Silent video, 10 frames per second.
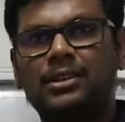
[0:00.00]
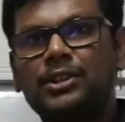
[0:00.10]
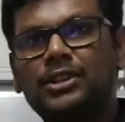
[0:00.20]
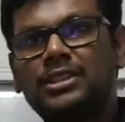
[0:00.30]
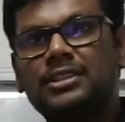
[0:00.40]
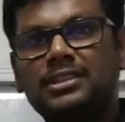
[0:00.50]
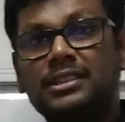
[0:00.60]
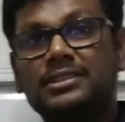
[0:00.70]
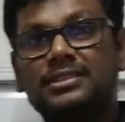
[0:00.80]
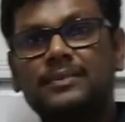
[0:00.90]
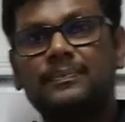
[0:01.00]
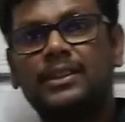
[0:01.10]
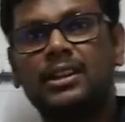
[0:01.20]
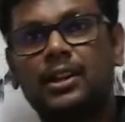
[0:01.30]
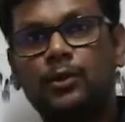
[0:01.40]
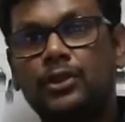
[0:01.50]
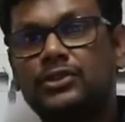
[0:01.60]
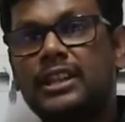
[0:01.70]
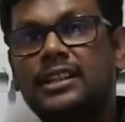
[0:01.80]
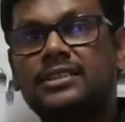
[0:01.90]
In this sense, your
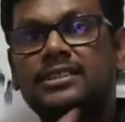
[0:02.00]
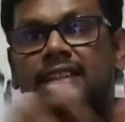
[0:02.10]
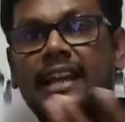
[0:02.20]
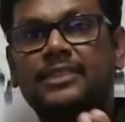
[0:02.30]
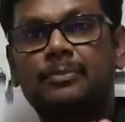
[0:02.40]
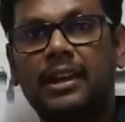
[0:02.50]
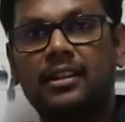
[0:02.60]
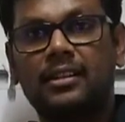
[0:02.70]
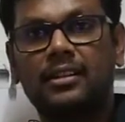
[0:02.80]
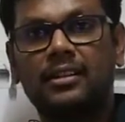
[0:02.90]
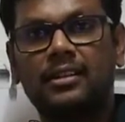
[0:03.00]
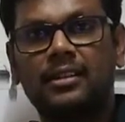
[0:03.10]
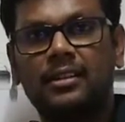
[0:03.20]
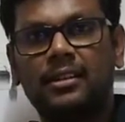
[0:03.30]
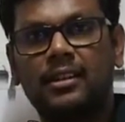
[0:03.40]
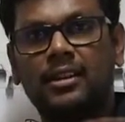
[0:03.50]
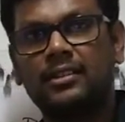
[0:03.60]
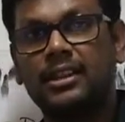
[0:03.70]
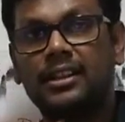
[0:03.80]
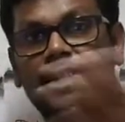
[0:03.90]
sales is expand
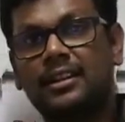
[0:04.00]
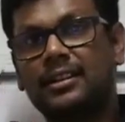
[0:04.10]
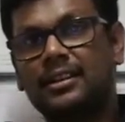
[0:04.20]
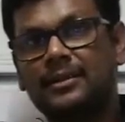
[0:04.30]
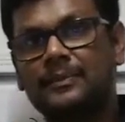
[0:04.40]
than earlier.